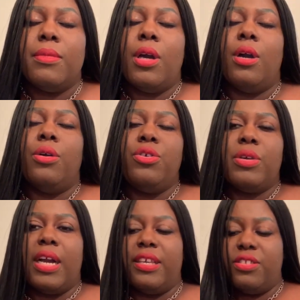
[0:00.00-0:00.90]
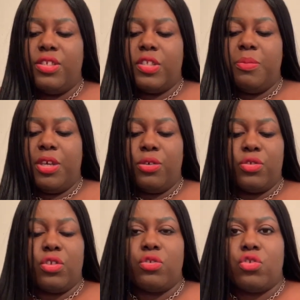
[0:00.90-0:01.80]
Oh, you guys, this
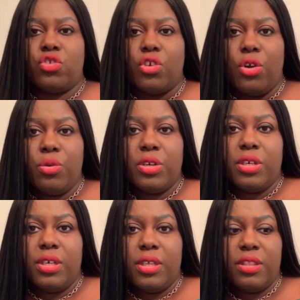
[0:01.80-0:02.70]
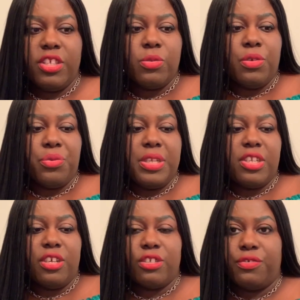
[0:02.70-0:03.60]
smells so good. This one
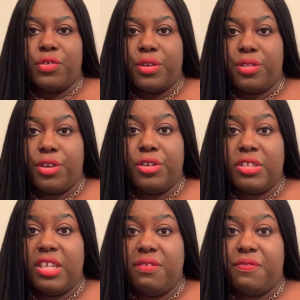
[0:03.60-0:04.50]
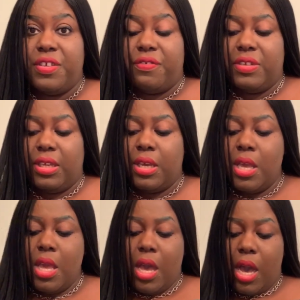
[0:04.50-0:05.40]
retails for $13.50.
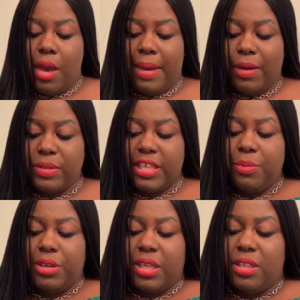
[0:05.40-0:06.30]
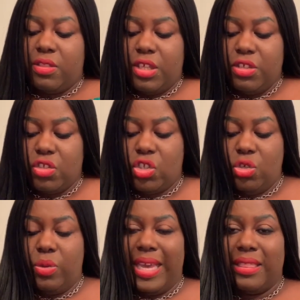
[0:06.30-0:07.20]
I was able to get these
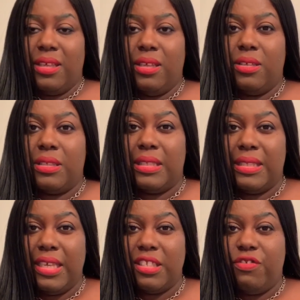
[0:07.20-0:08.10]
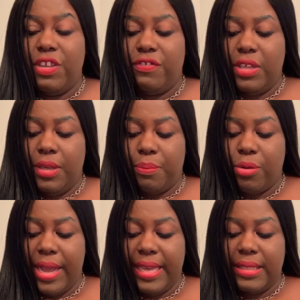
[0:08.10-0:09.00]
two at the $6.50
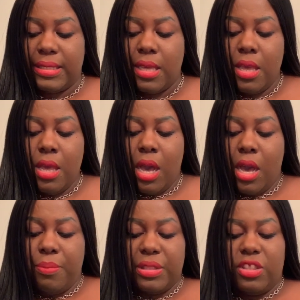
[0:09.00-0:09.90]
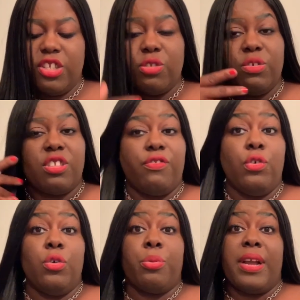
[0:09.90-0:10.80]
price, but this was
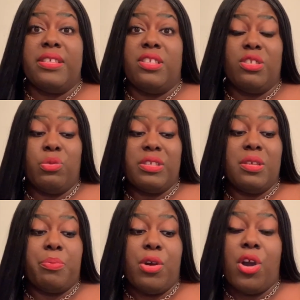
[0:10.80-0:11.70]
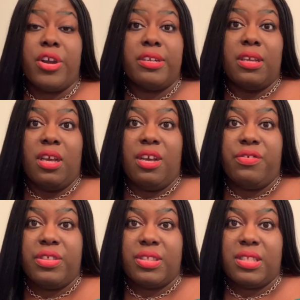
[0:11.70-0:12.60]
full price. This wasn't part
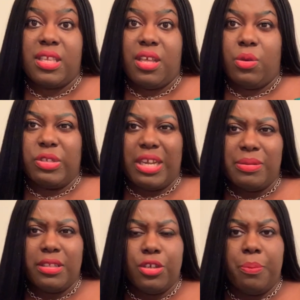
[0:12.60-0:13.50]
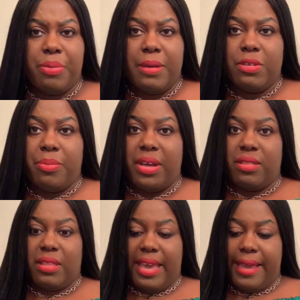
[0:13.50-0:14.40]
of the sale, which I was a little bummed
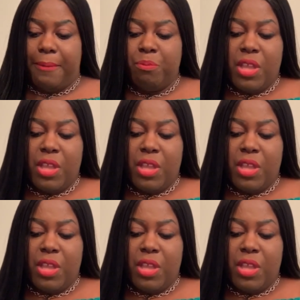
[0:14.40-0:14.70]
about that.